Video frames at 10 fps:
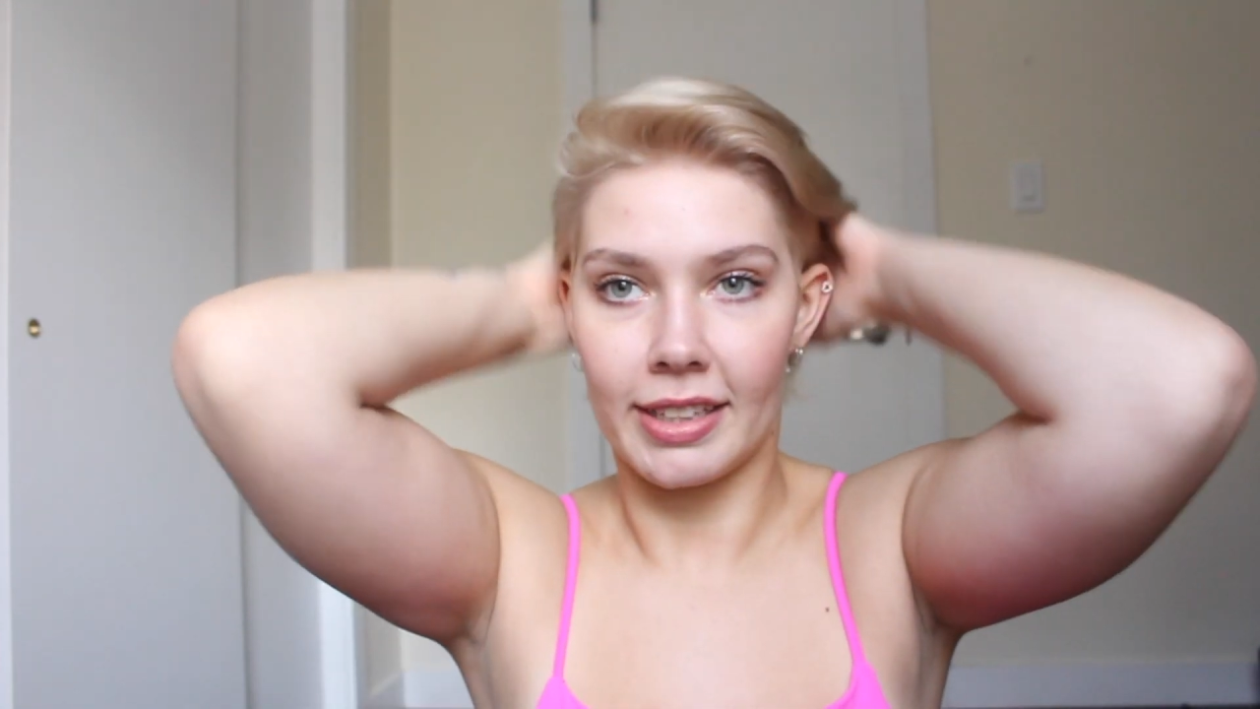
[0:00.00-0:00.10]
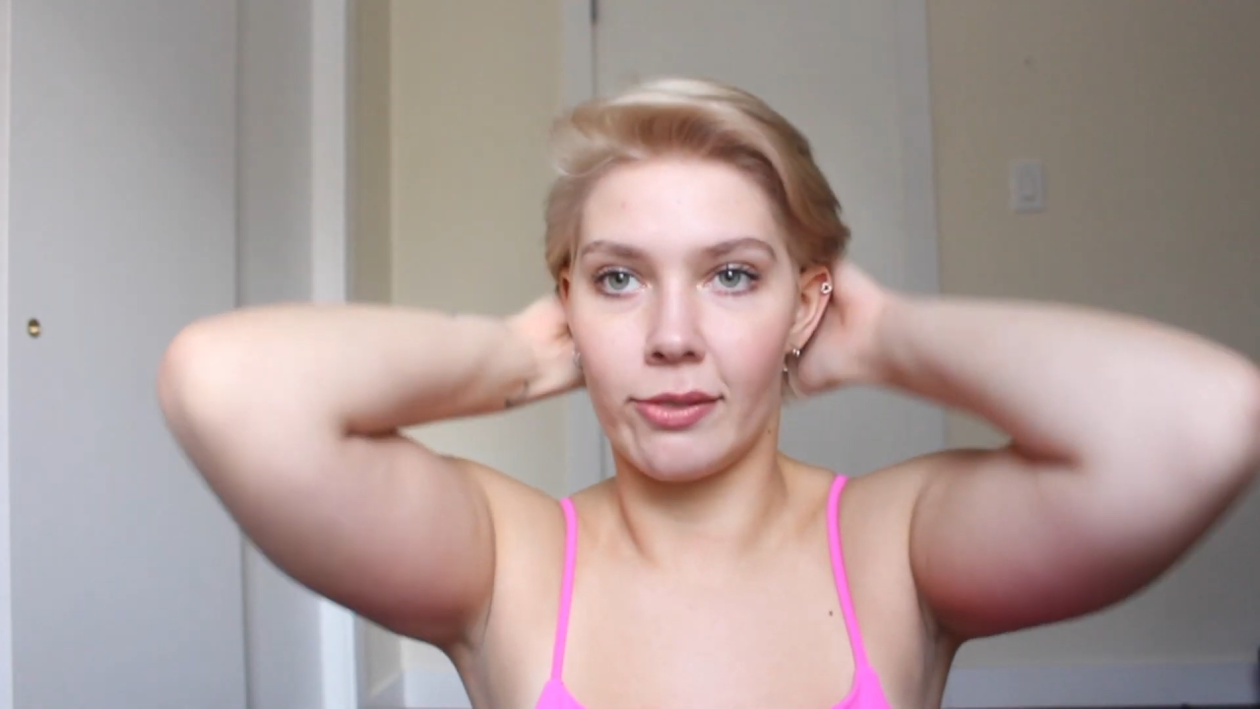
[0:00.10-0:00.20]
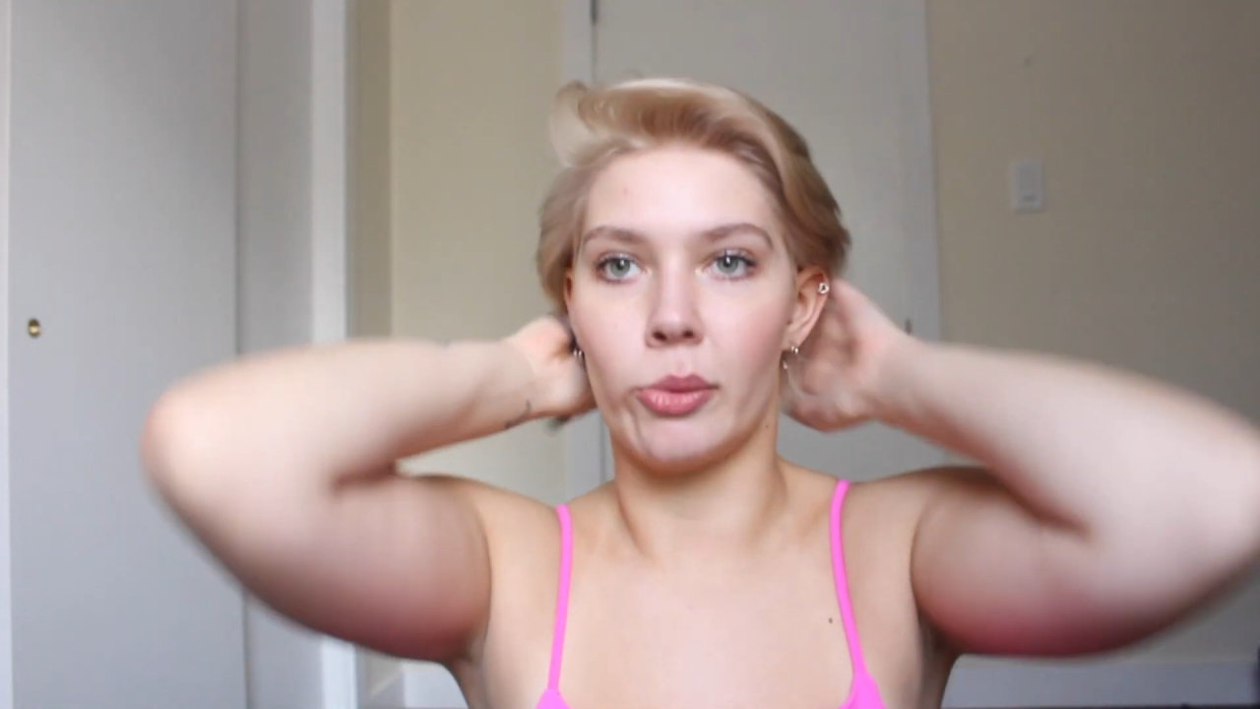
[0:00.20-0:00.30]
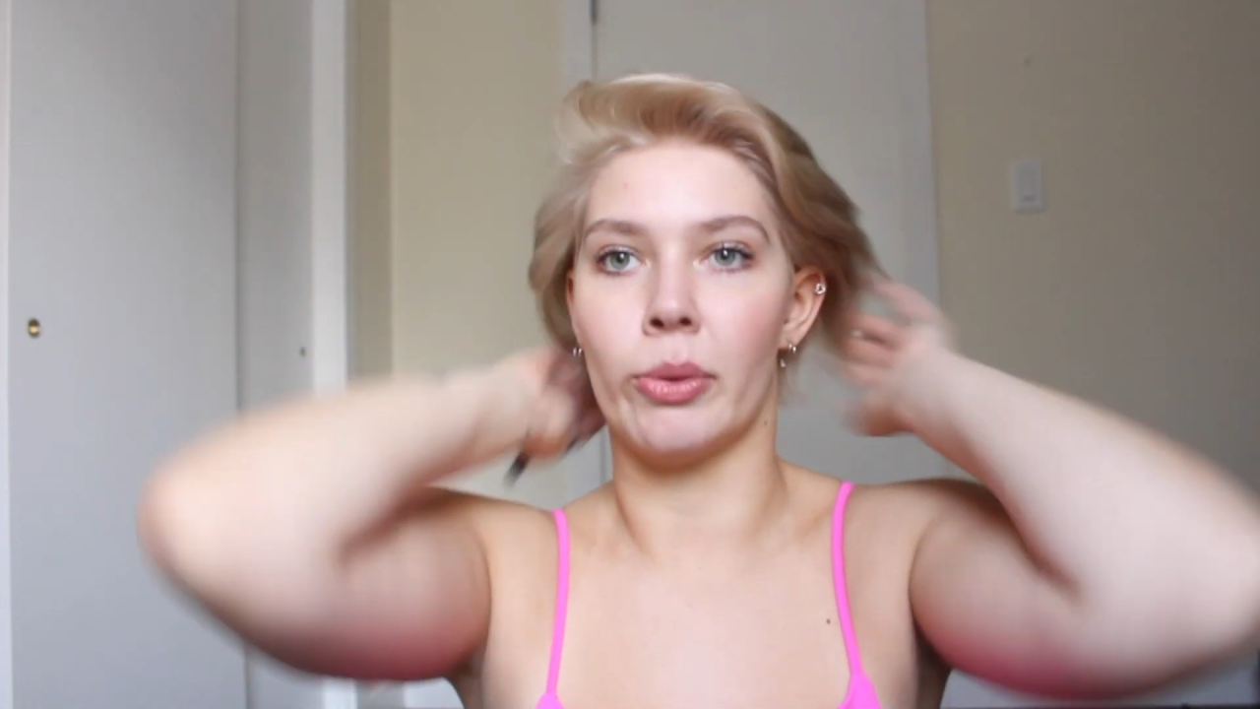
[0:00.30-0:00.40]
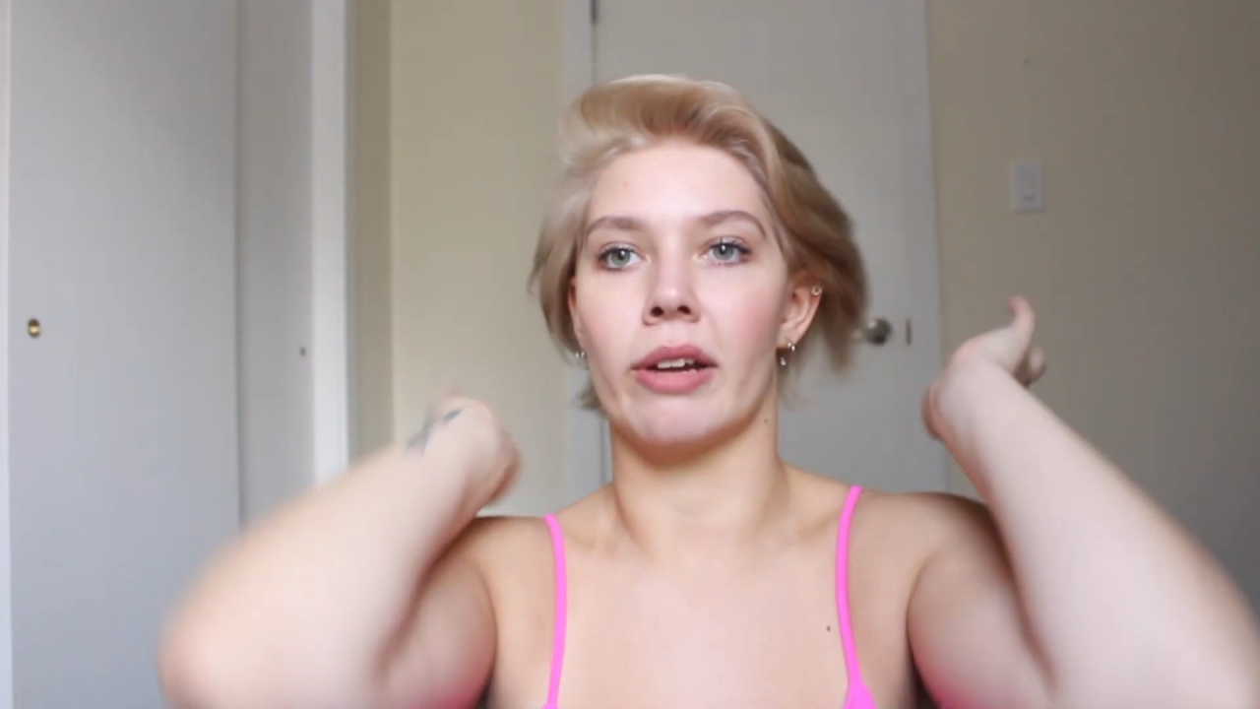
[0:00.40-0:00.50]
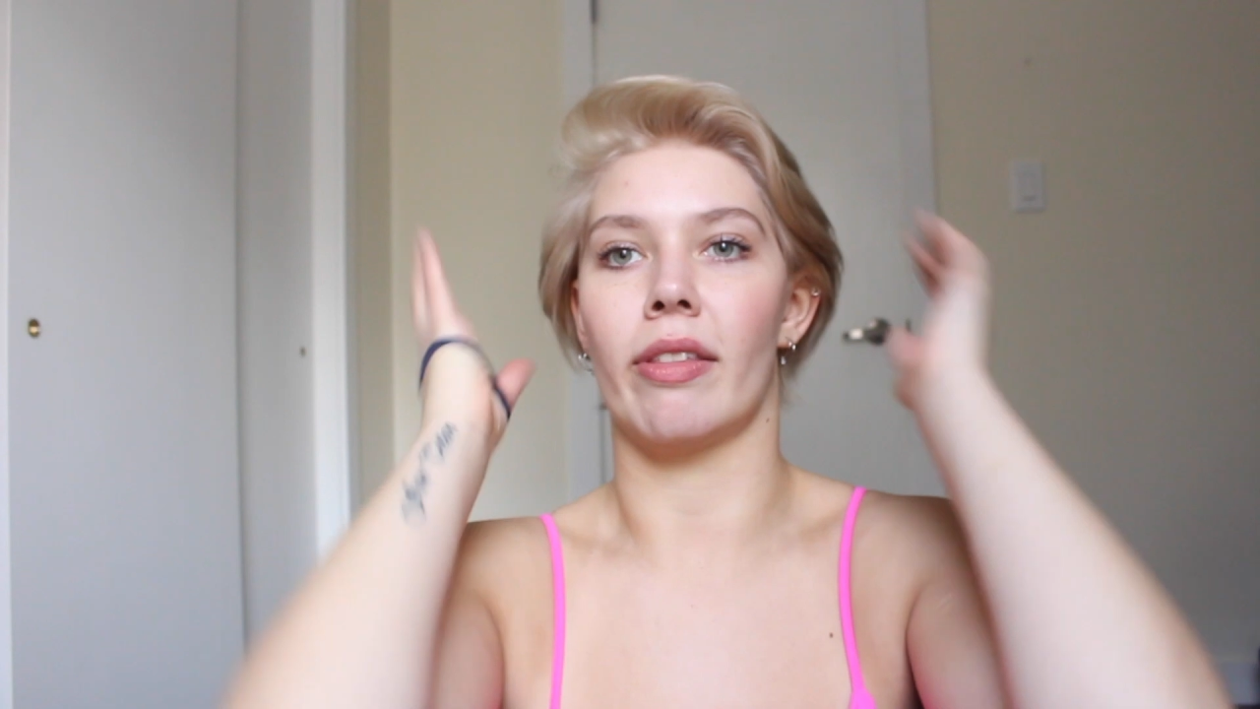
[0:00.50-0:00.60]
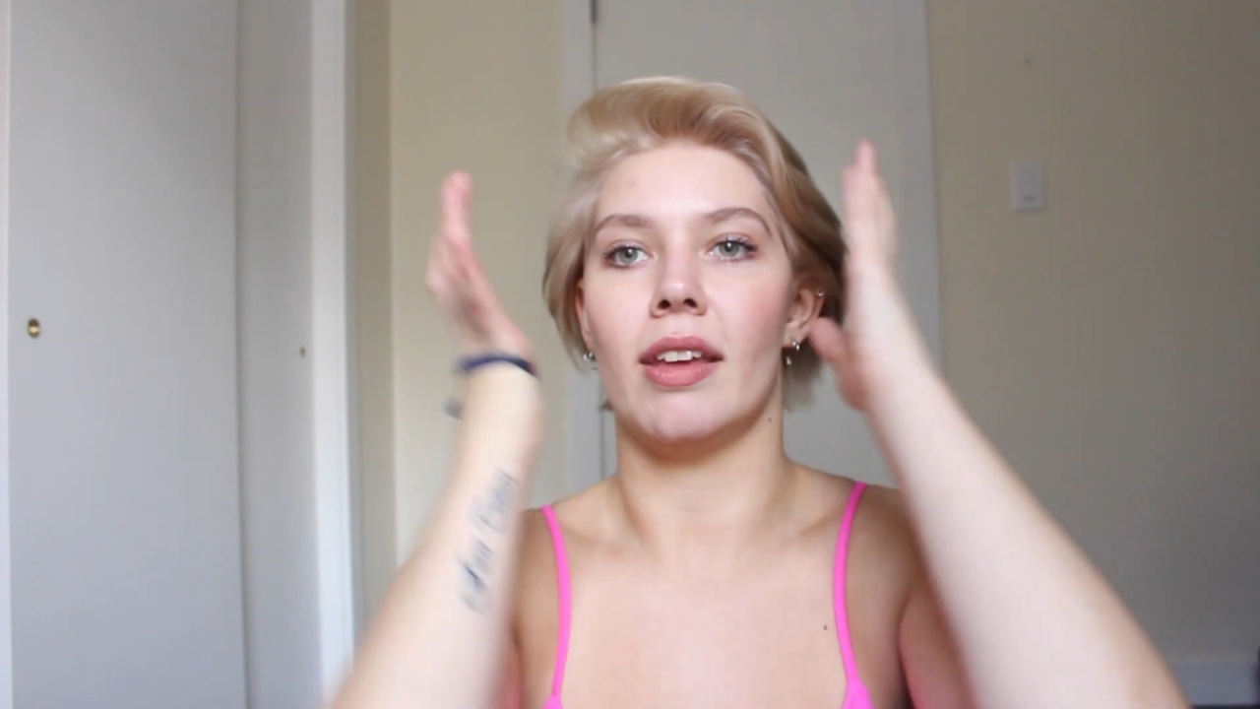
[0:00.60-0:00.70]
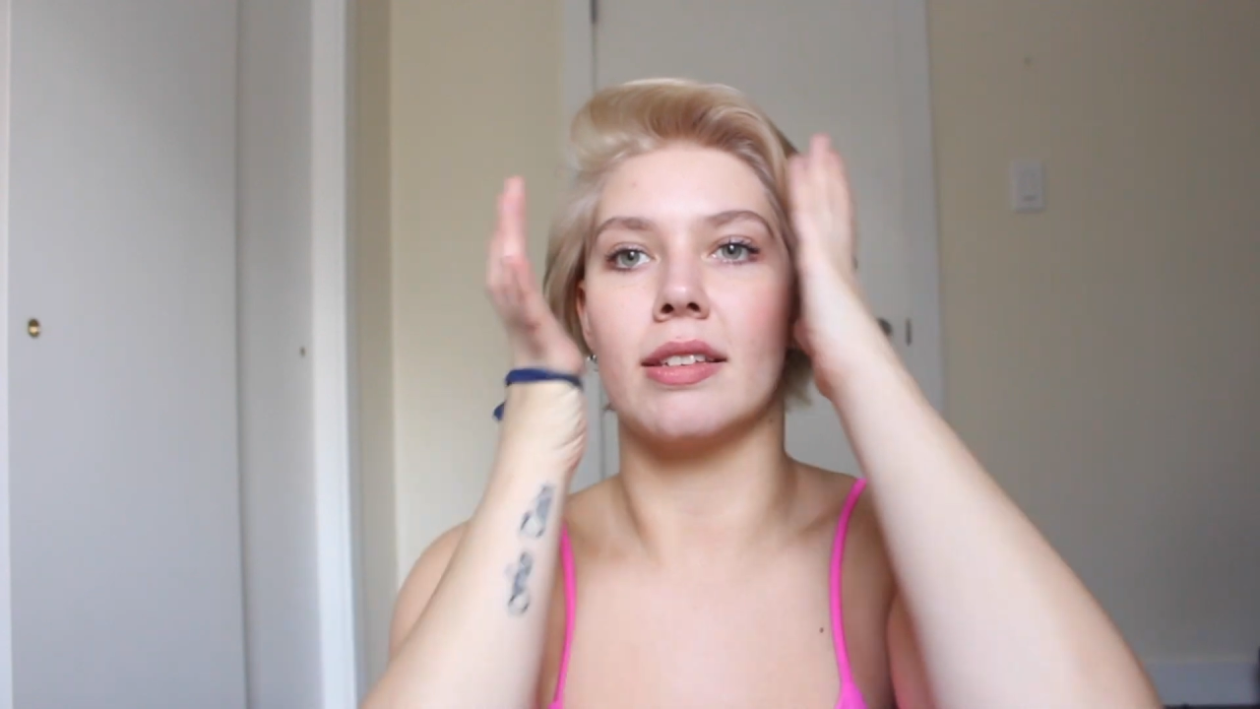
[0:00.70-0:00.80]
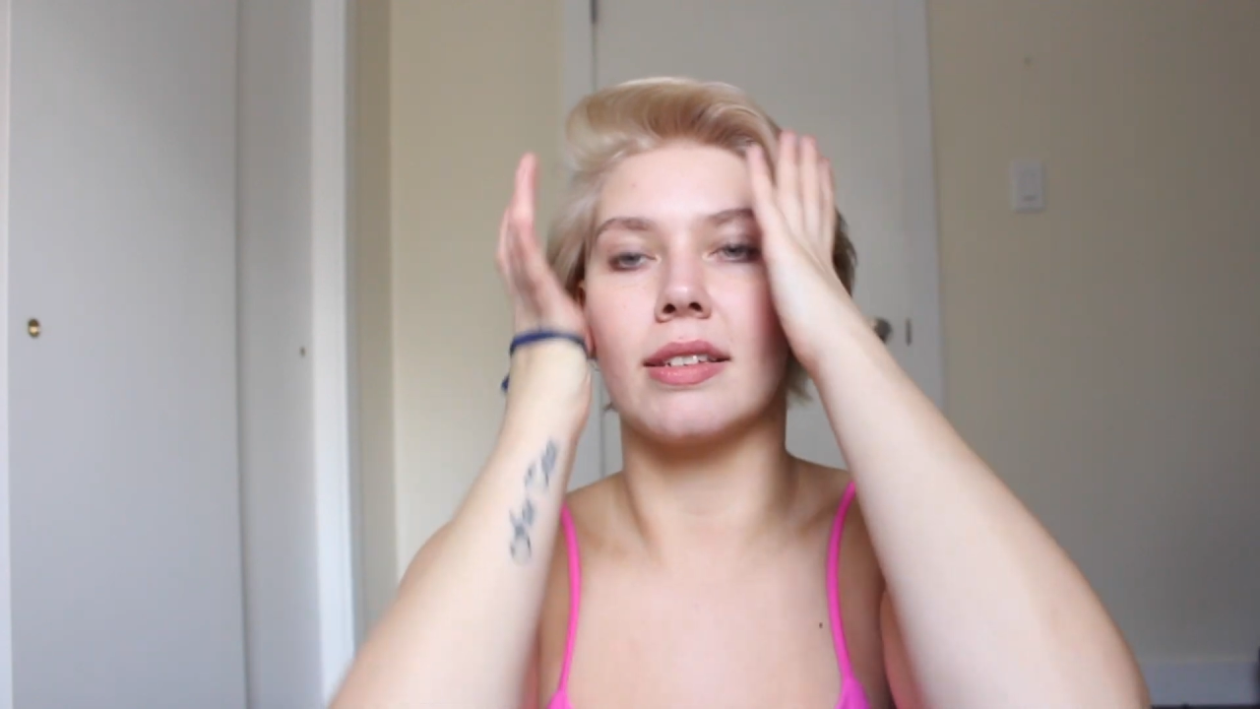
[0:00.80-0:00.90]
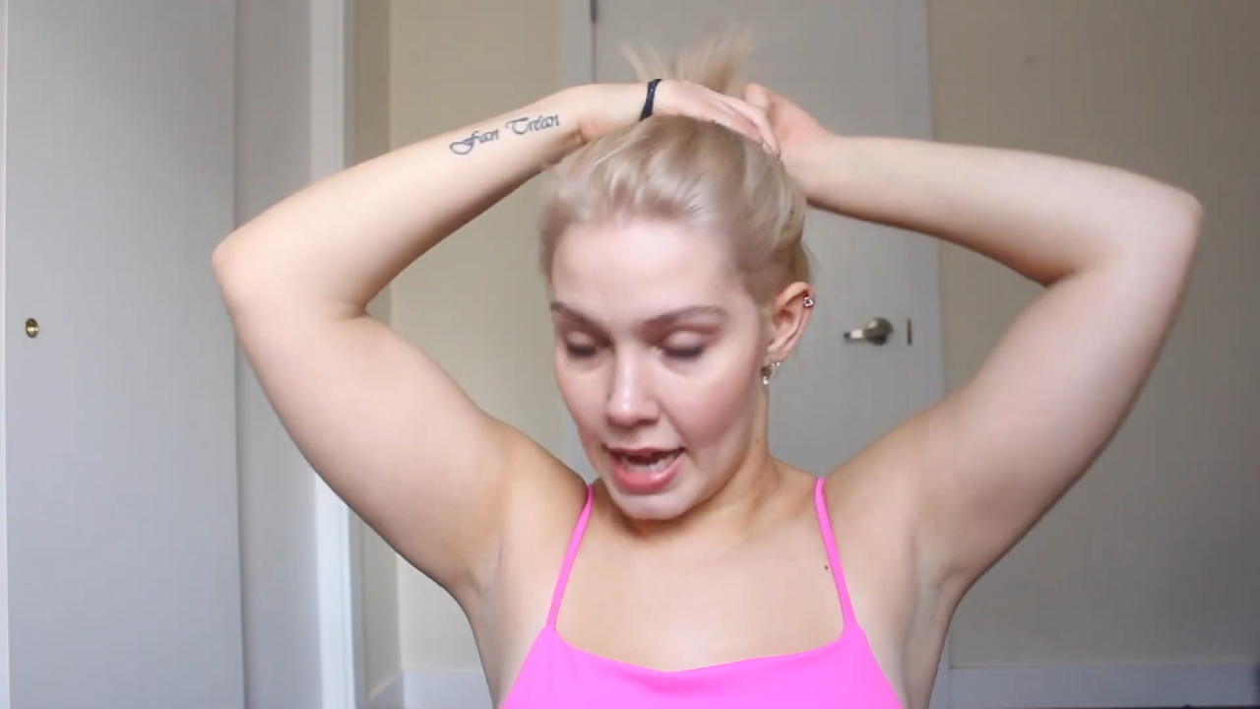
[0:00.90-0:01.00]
even wear these.